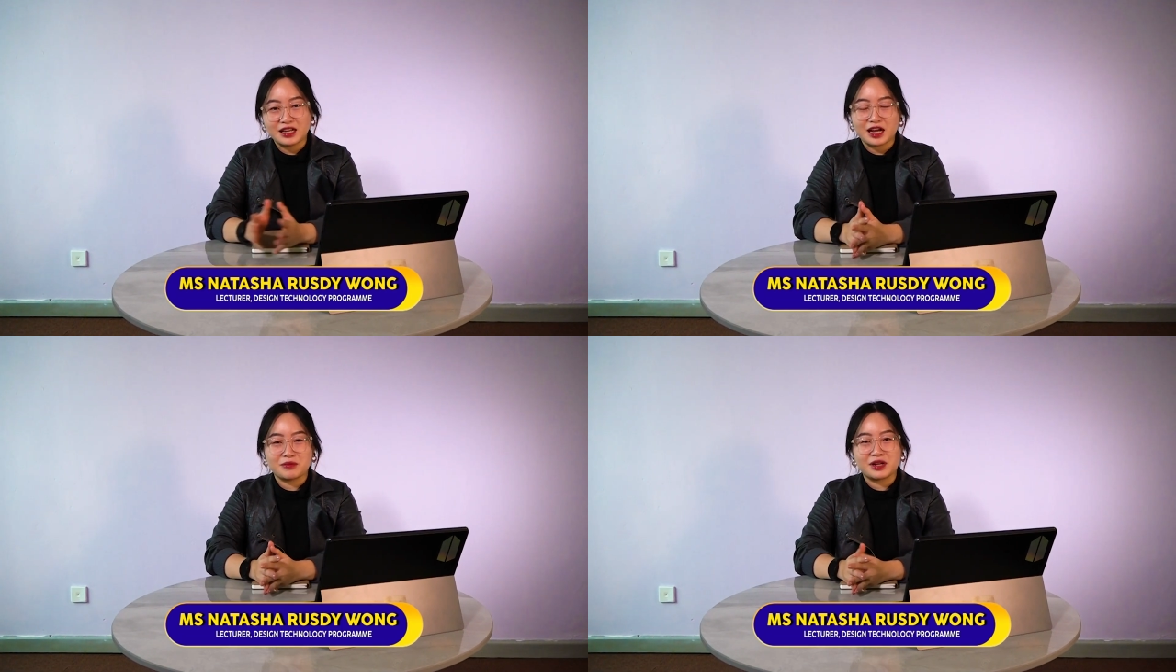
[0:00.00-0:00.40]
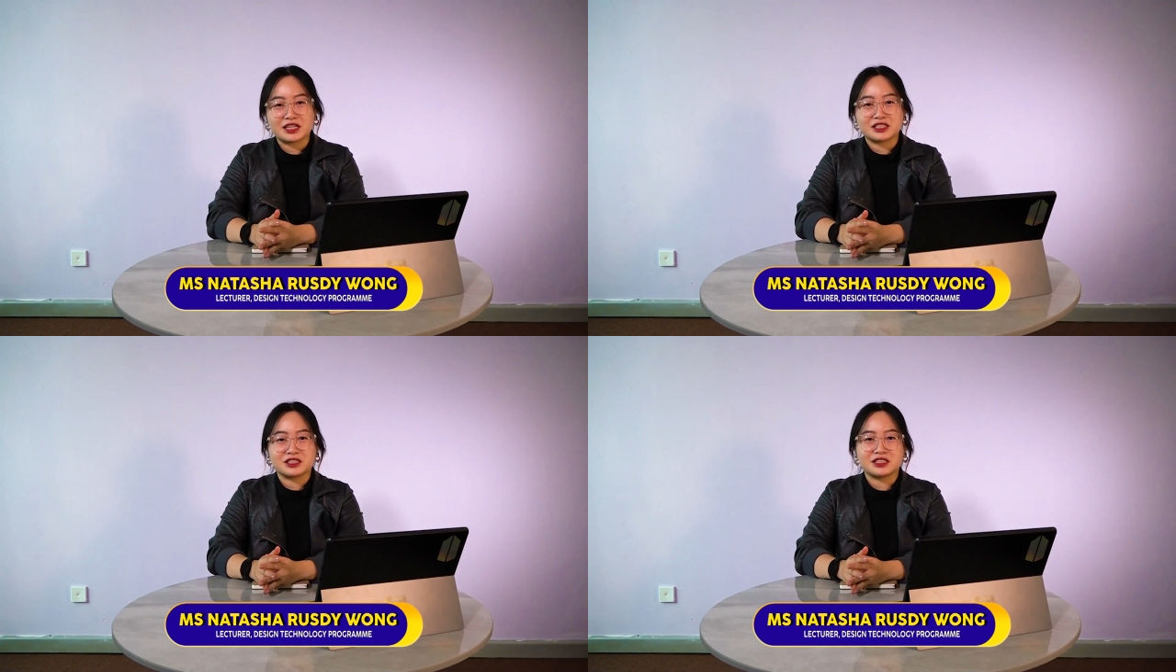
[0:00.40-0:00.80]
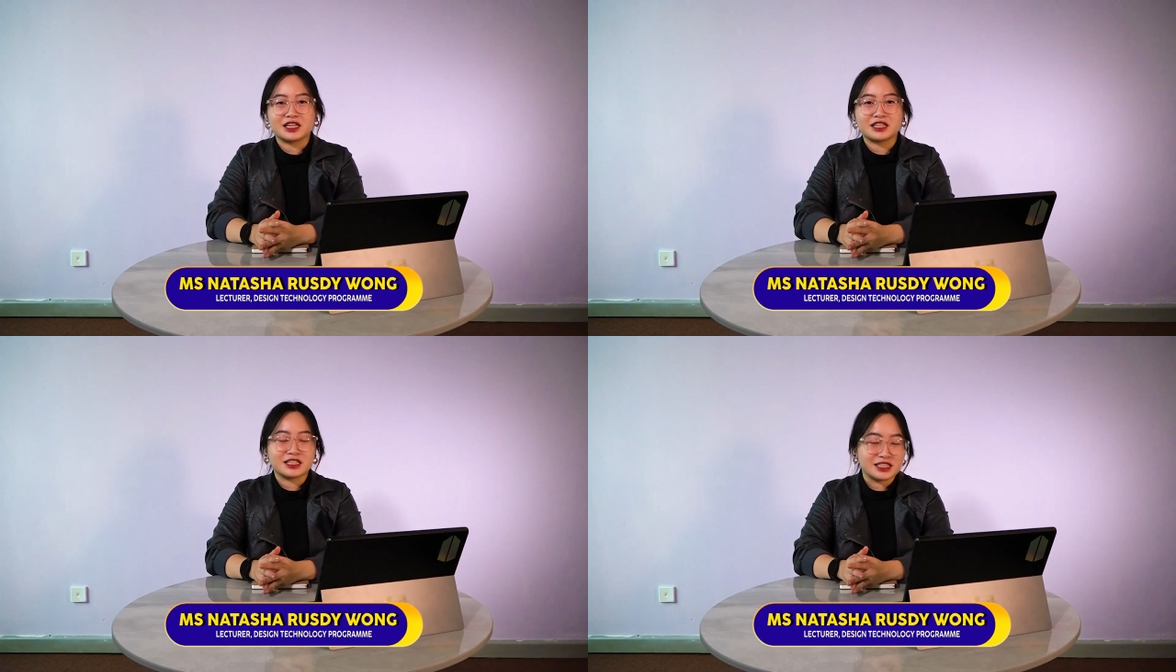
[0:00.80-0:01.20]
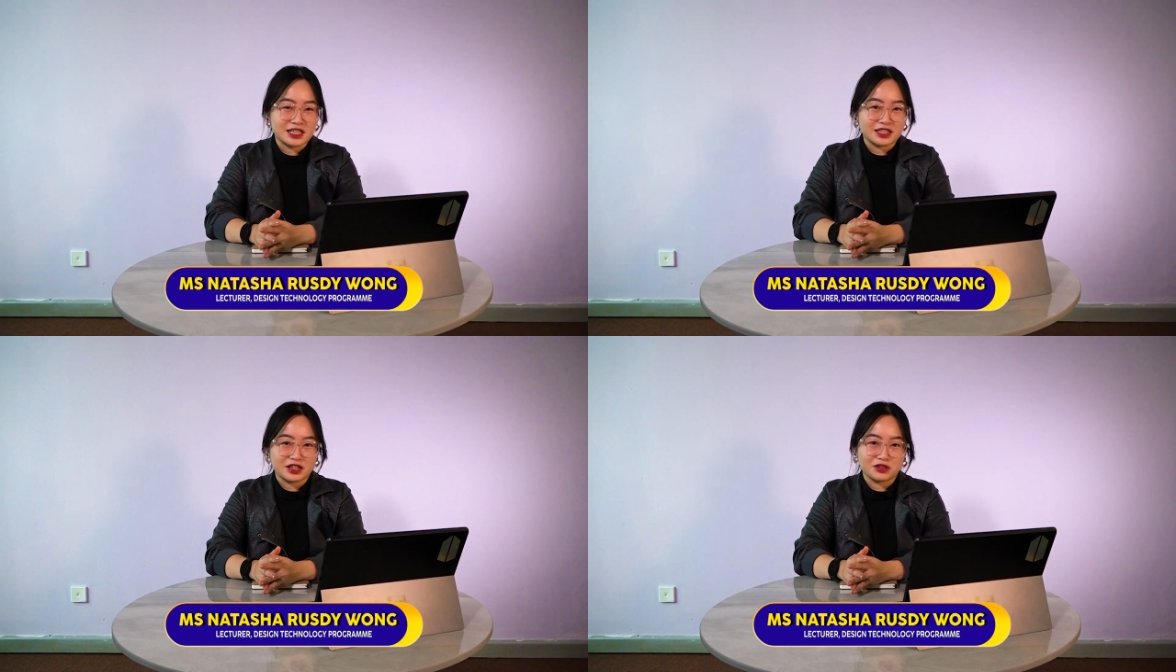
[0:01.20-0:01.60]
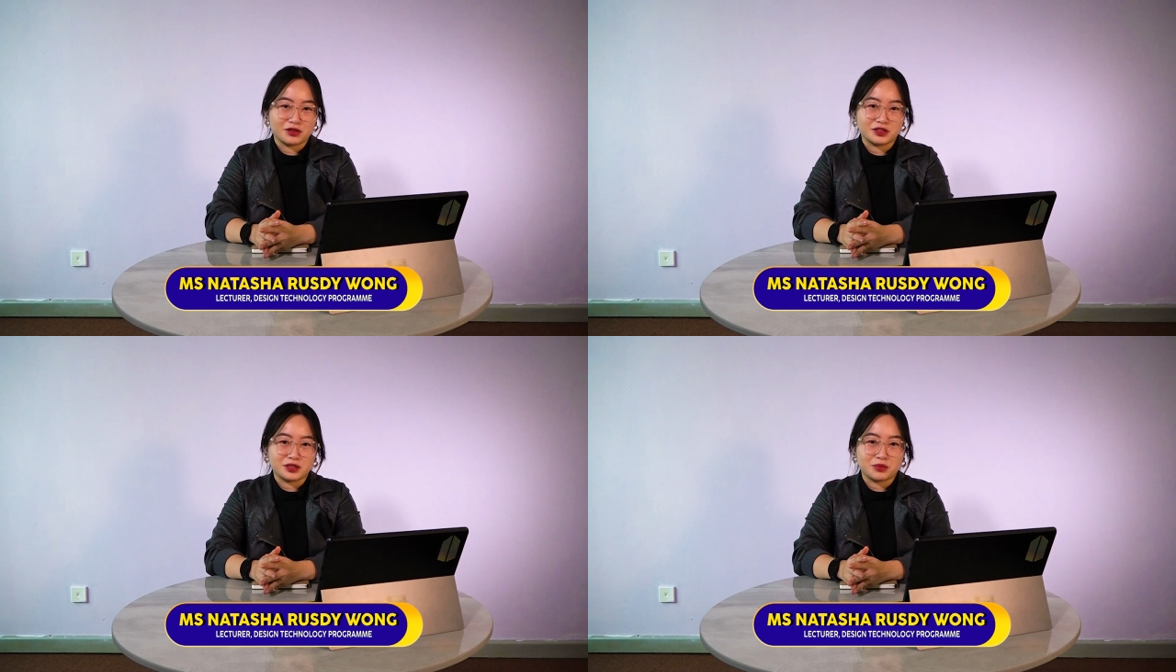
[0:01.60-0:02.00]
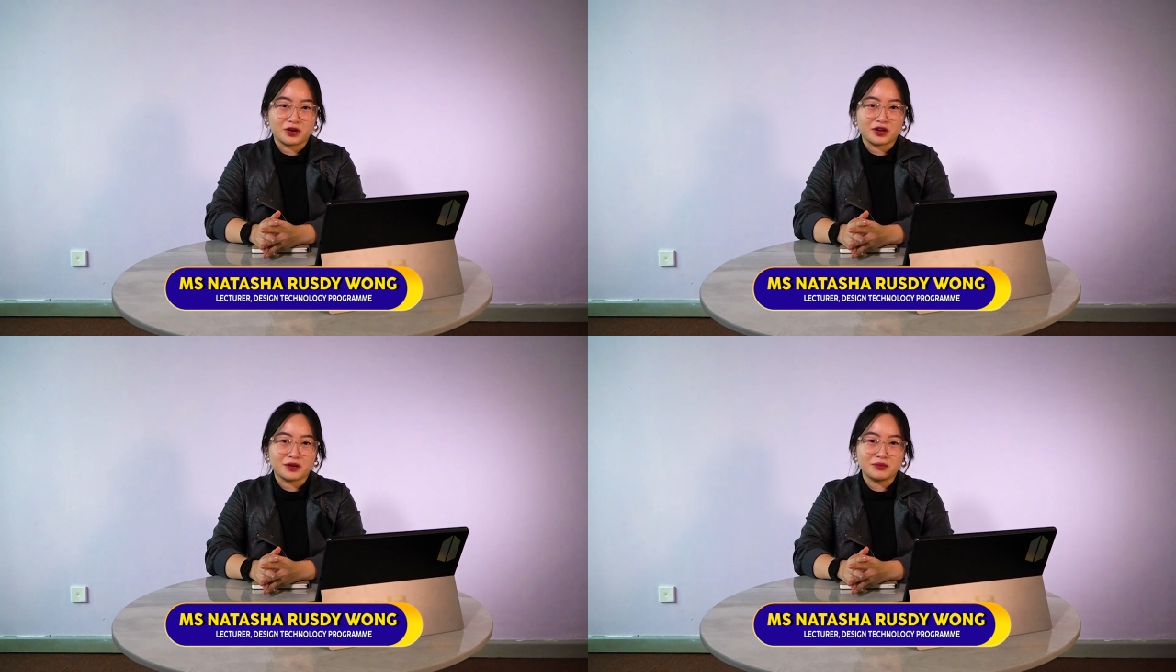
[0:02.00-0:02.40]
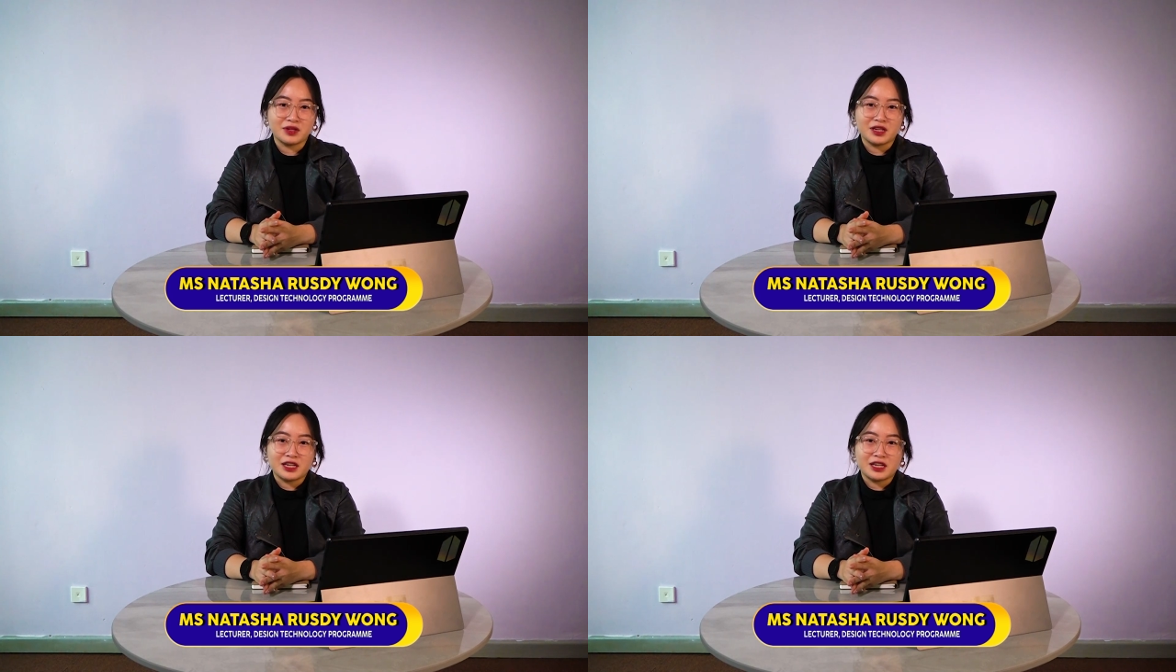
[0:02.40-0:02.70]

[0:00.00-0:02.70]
I'm a lecturer at the Design Technology program.